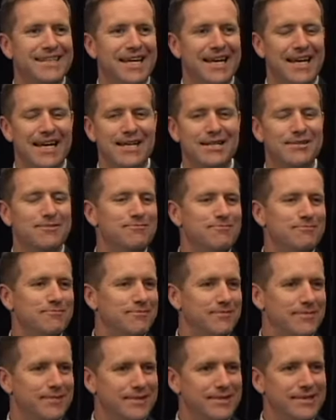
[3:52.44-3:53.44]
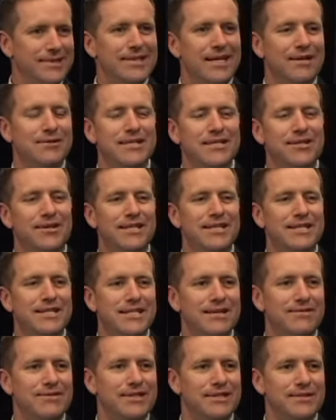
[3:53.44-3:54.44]
And that was in
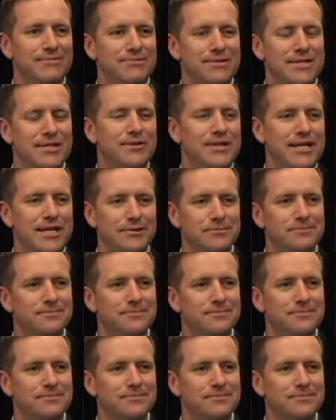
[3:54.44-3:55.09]
97 and still here.